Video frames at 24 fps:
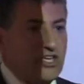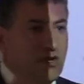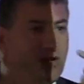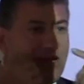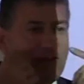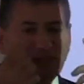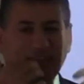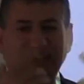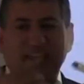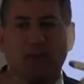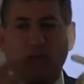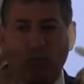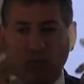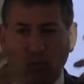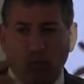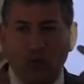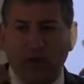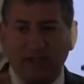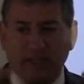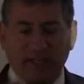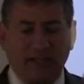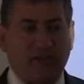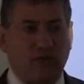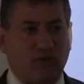you have to get
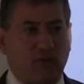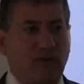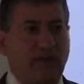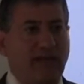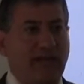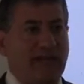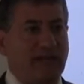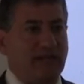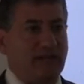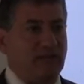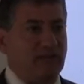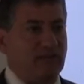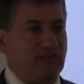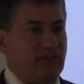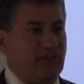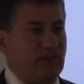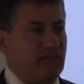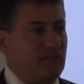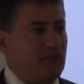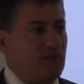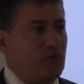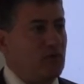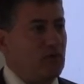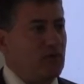really creative.
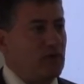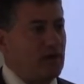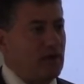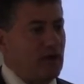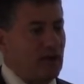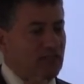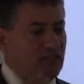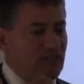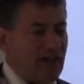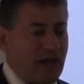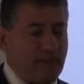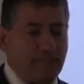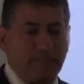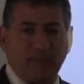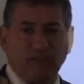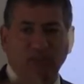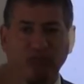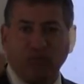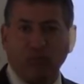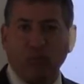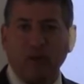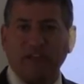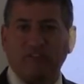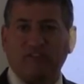If you adopt
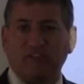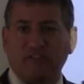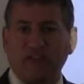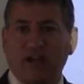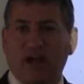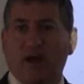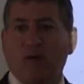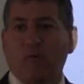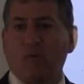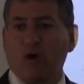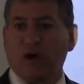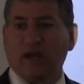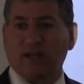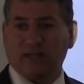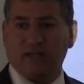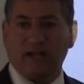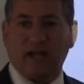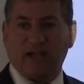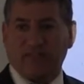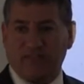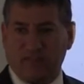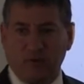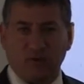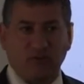this waste not, want
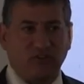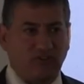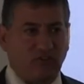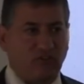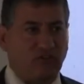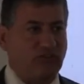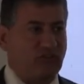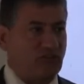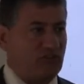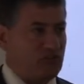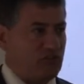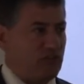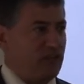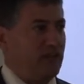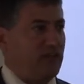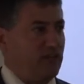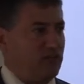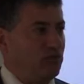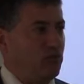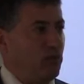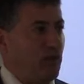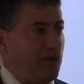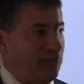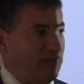not, there is no such thing
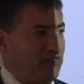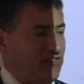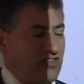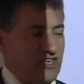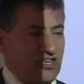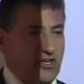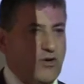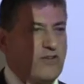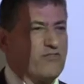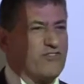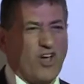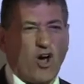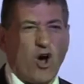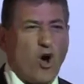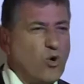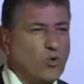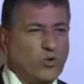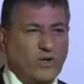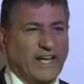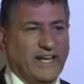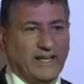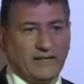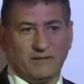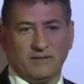as wasting, you have to
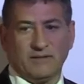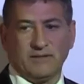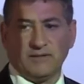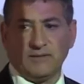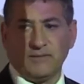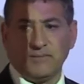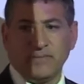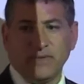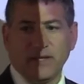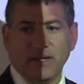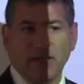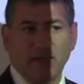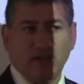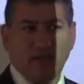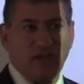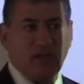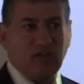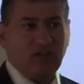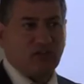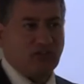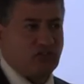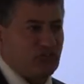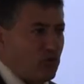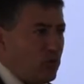own it.
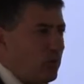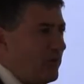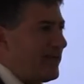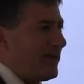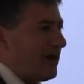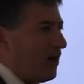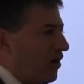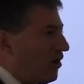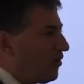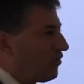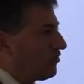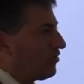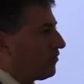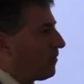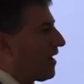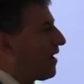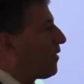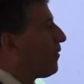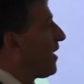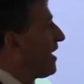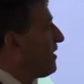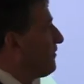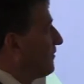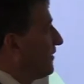So we owned,
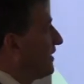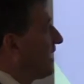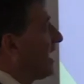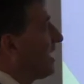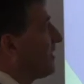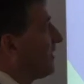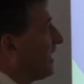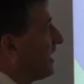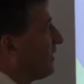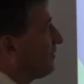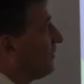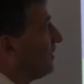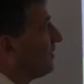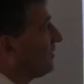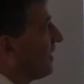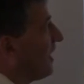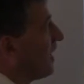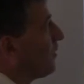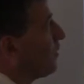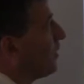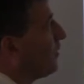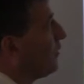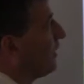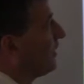my wife and I, that every
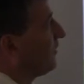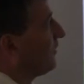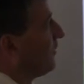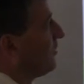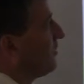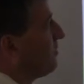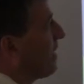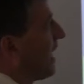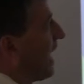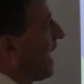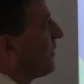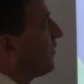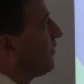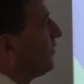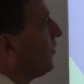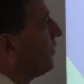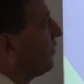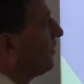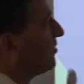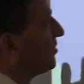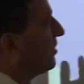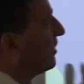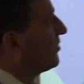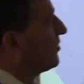time we went to the bathroom or